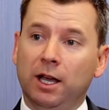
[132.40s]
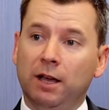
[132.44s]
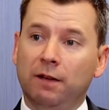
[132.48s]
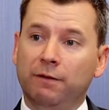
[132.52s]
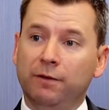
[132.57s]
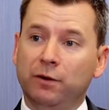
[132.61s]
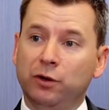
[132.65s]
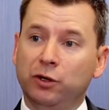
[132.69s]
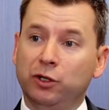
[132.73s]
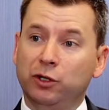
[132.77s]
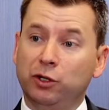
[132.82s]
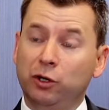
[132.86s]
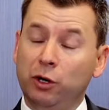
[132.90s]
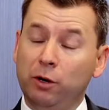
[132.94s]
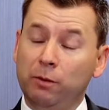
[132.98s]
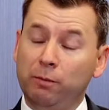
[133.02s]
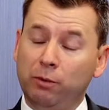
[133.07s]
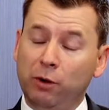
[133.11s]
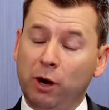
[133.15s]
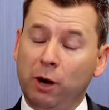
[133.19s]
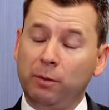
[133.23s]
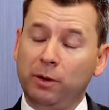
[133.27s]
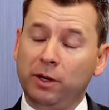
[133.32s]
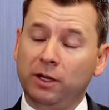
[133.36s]
For certain
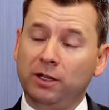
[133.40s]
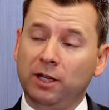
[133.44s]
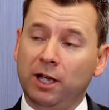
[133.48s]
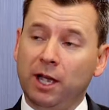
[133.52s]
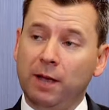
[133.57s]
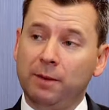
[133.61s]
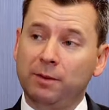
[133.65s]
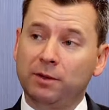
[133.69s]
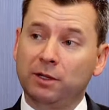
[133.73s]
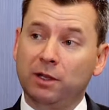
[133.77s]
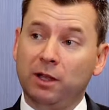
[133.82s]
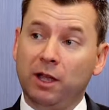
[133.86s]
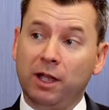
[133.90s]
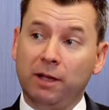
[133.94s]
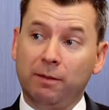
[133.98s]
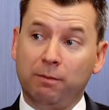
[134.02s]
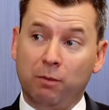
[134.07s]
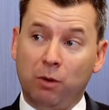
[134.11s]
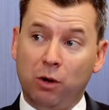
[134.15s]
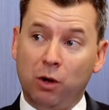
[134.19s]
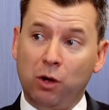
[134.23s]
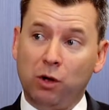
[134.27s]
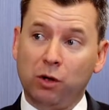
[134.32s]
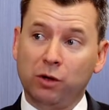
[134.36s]
property types like
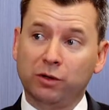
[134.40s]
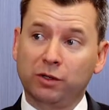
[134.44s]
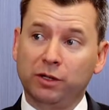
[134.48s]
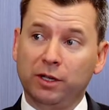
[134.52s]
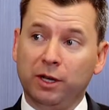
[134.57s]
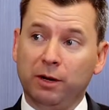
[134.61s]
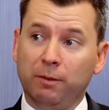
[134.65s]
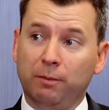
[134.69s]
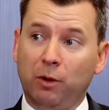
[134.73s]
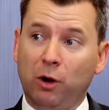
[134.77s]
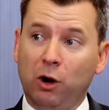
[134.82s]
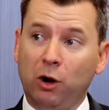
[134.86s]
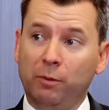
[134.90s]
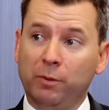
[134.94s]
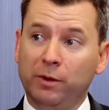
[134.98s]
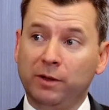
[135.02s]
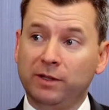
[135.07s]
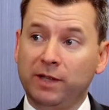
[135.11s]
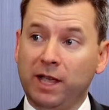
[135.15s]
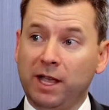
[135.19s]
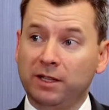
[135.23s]
malls and apartments,